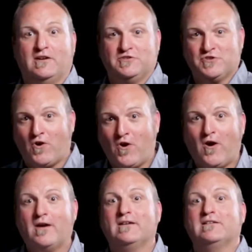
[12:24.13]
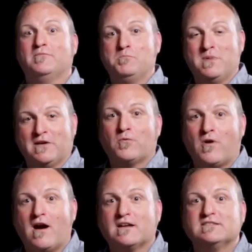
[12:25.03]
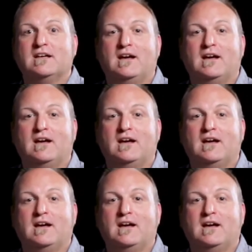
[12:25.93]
a jar and then the big rocks.